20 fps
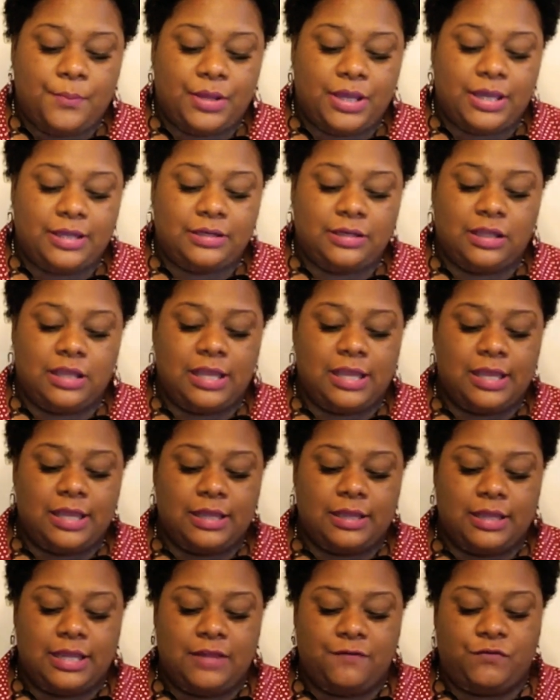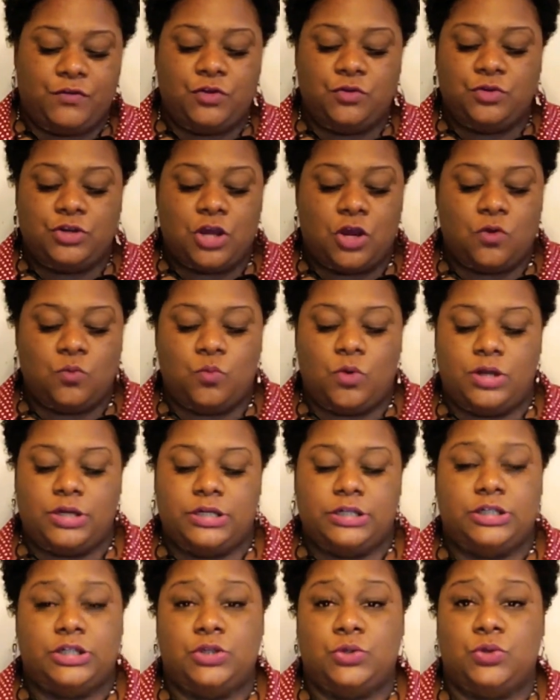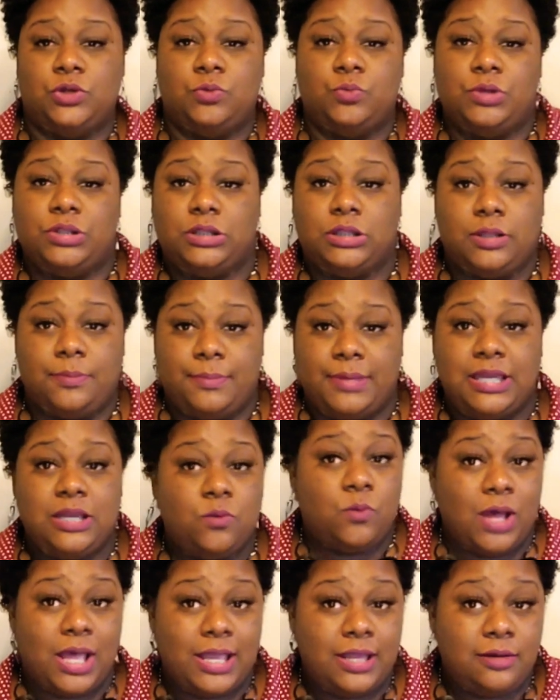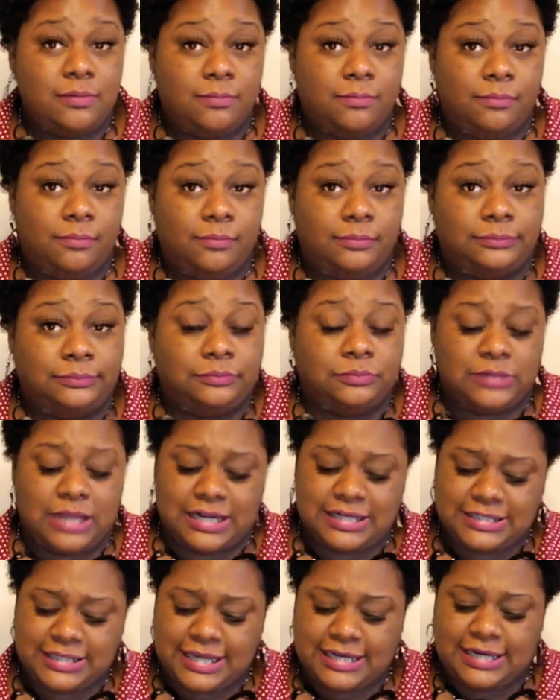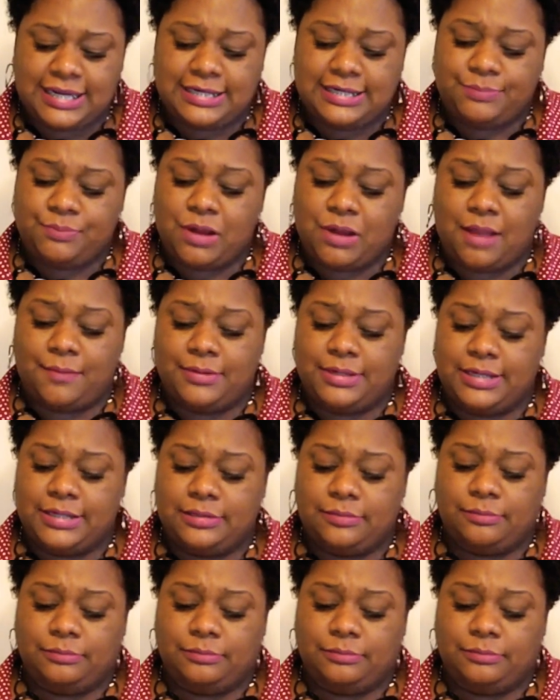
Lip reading: But if you don't want to do it with the meat way, not saying they probably